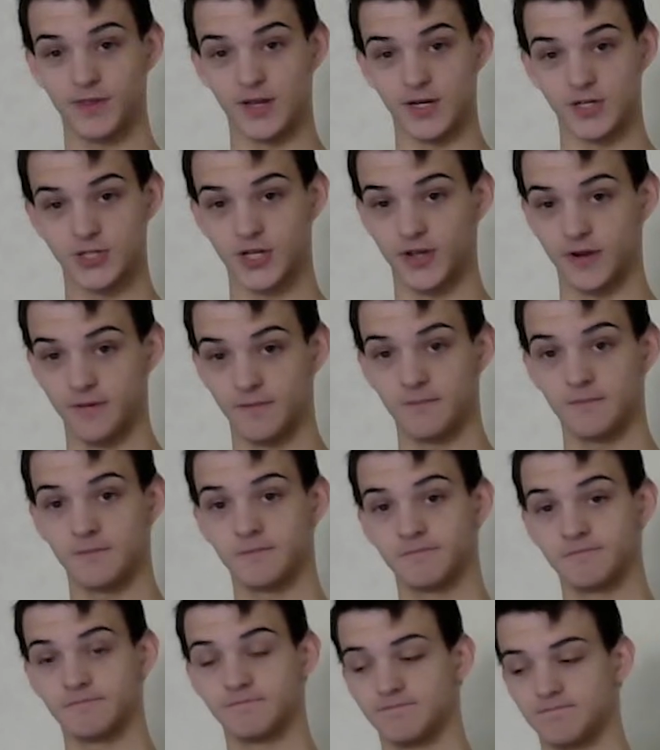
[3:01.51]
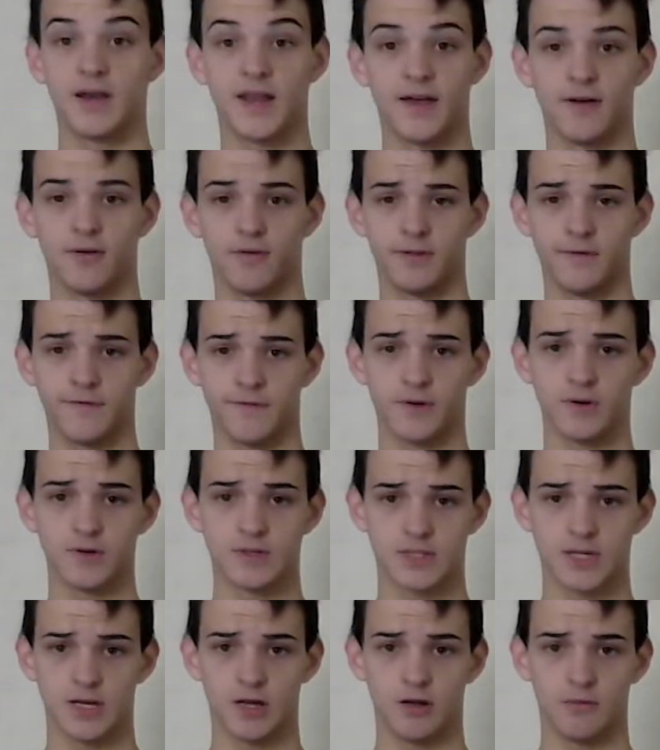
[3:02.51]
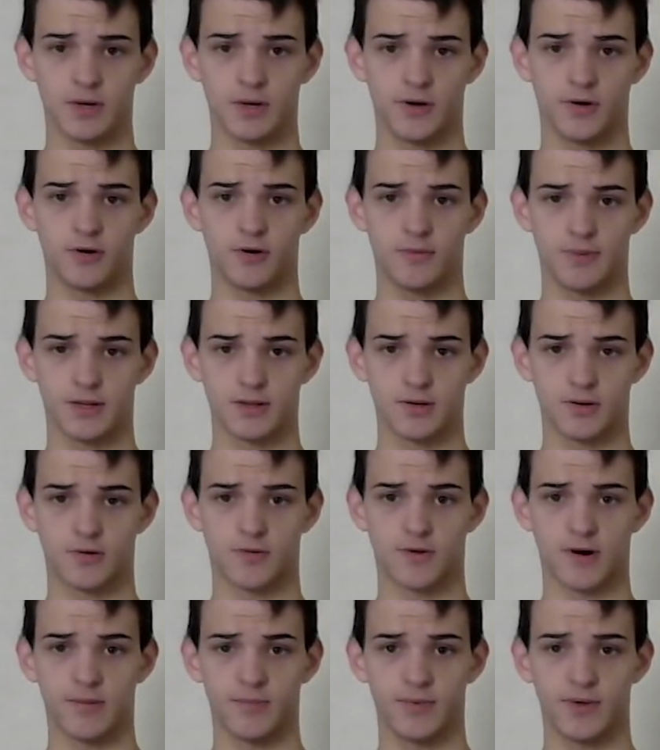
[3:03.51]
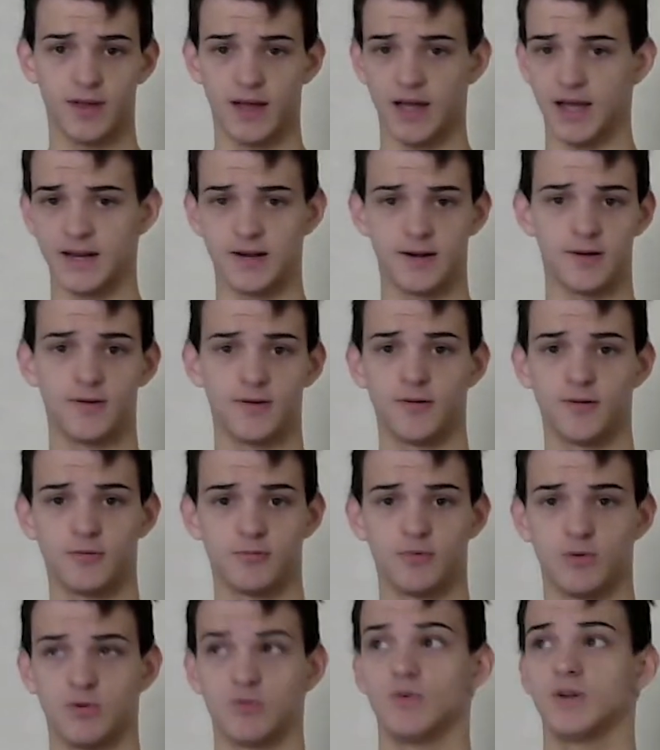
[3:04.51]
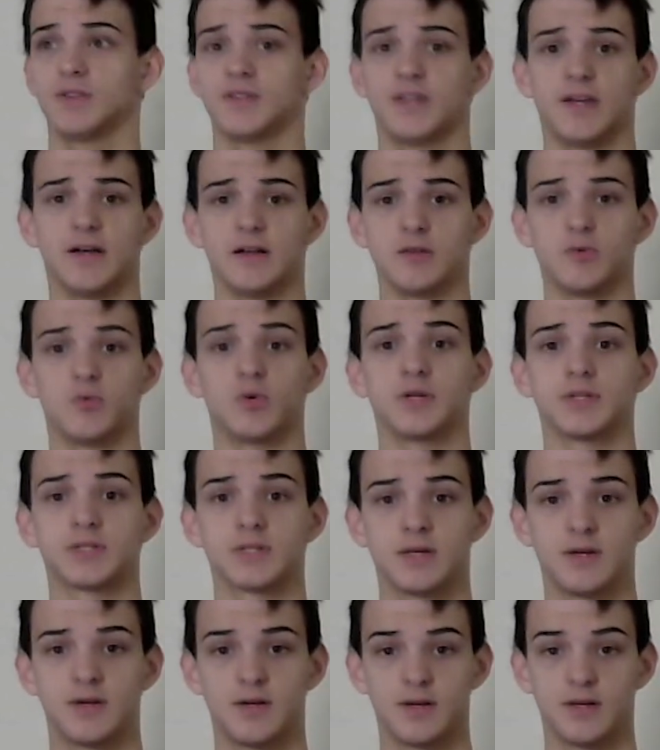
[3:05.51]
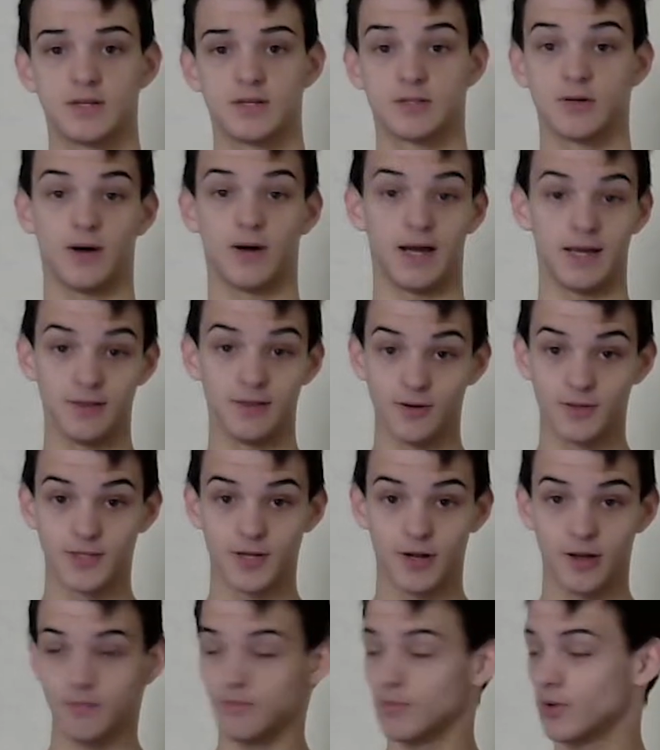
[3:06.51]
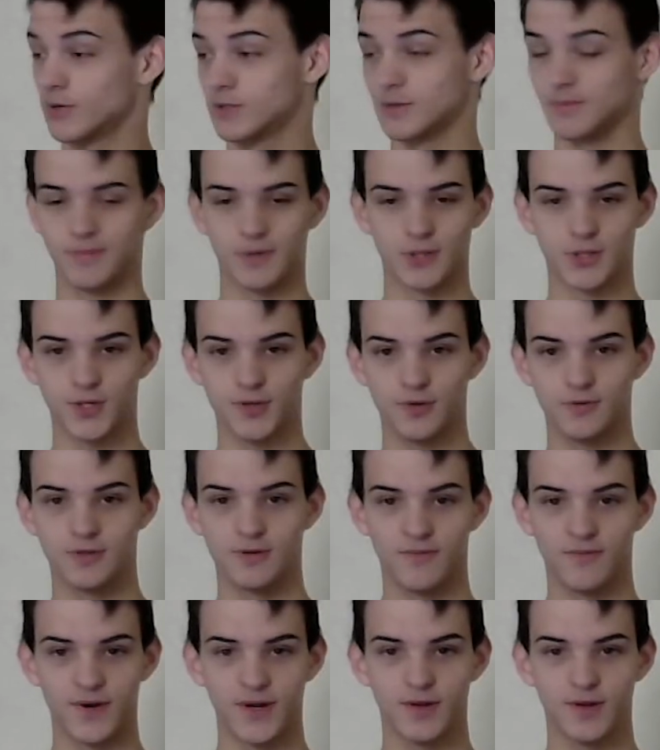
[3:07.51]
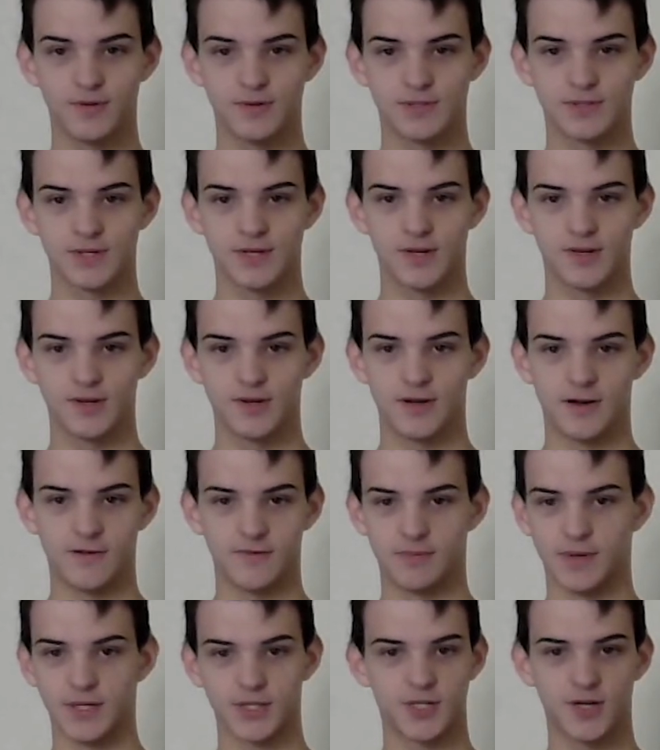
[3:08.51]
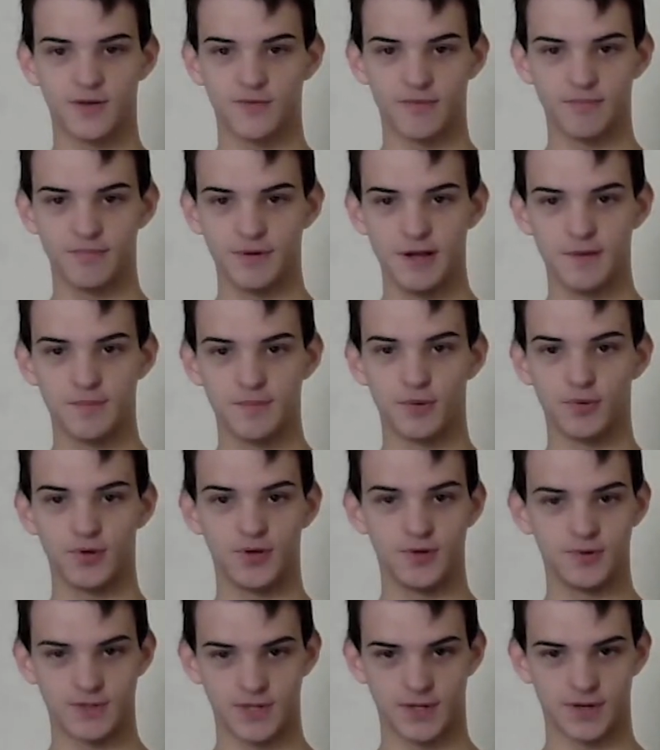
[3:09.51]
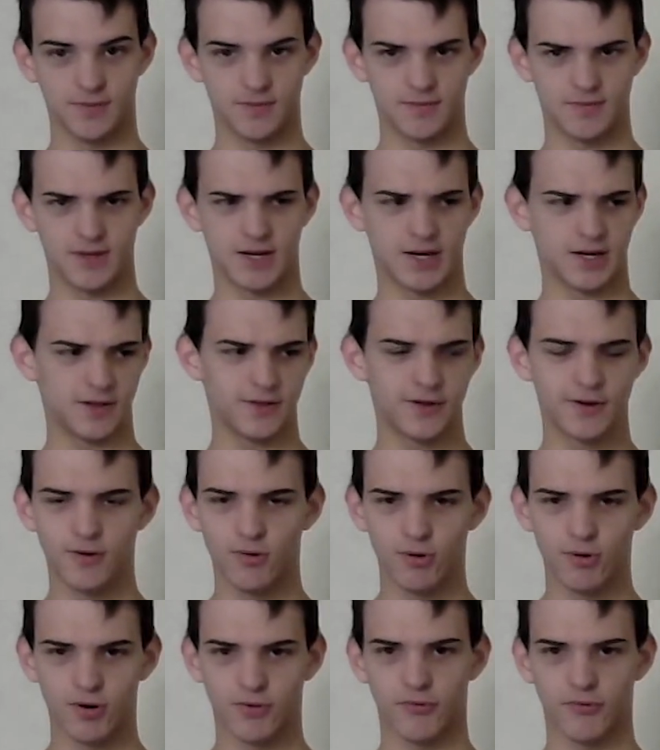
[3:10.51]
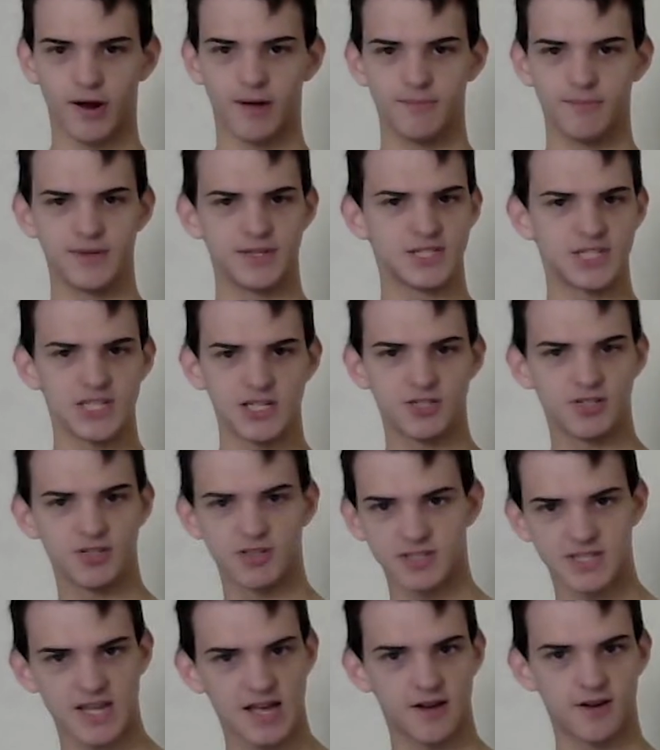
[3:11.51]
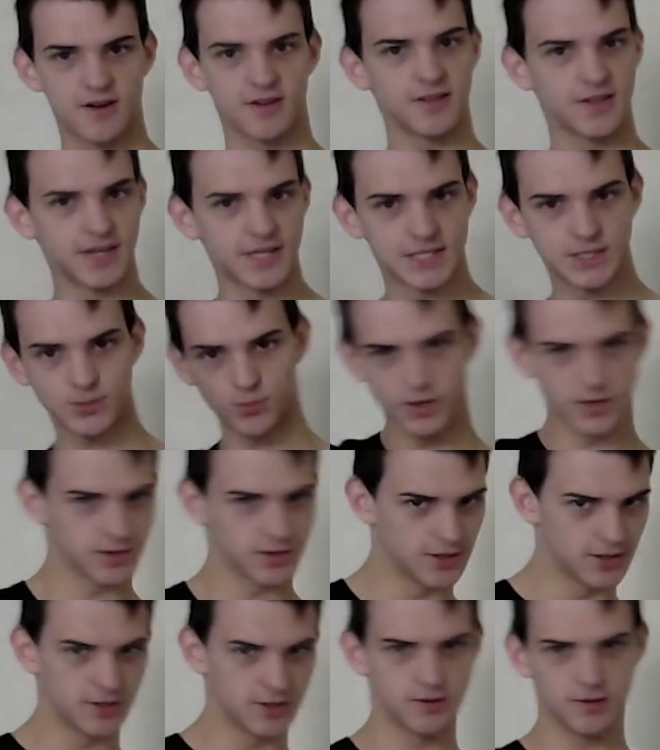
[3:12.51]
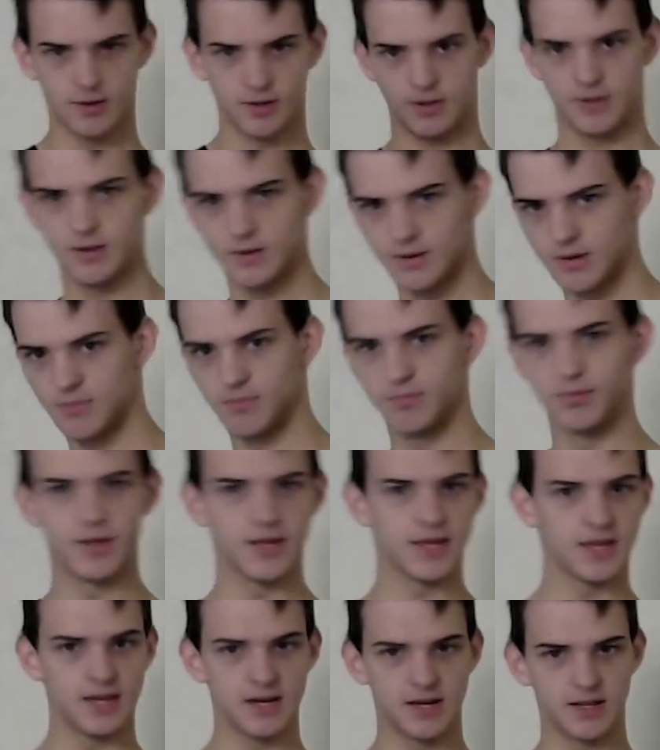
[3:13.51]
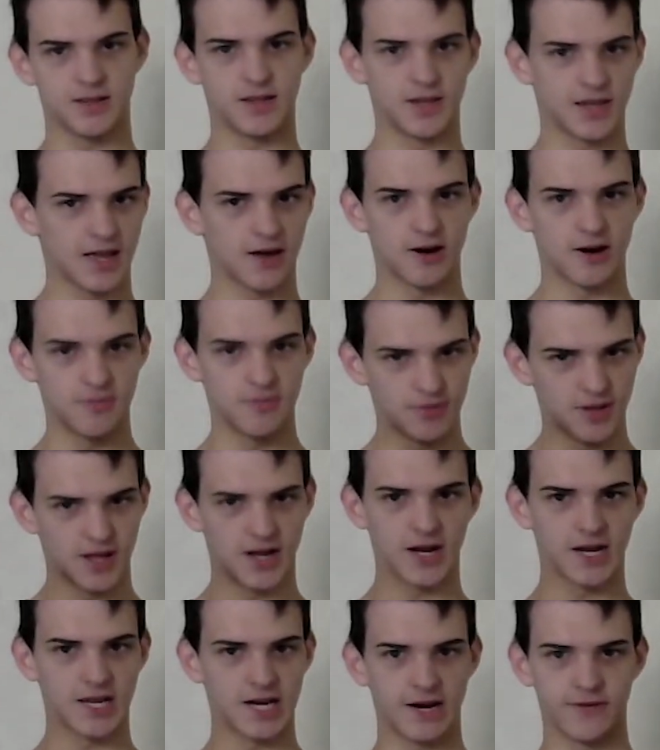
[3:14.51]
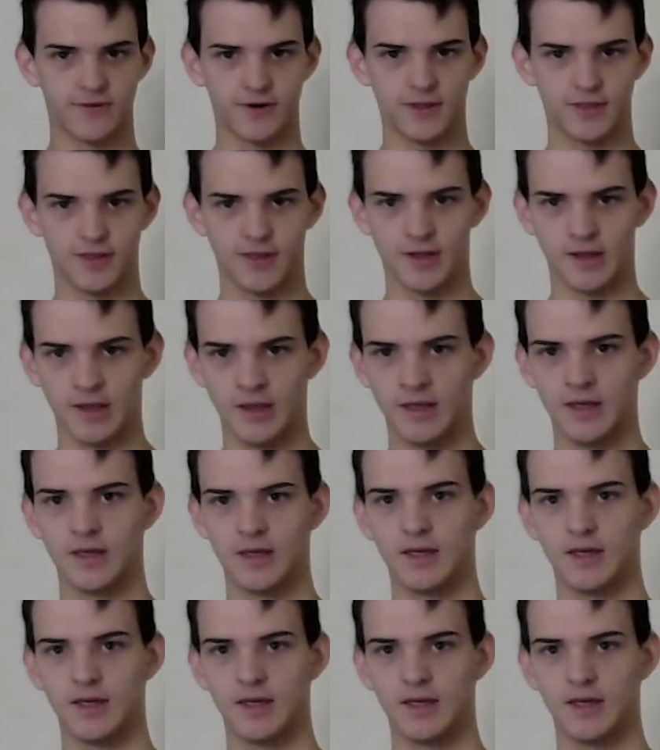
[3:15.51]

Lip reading: with each hit. Now, the first time I heard about the Karambit, I didn't know what the hell it was. So I looked it up, looked at a bunch of YouTube videos of a bunch of different people using their own Karambit, teaching us how to like swing the blade and like how to block and everything.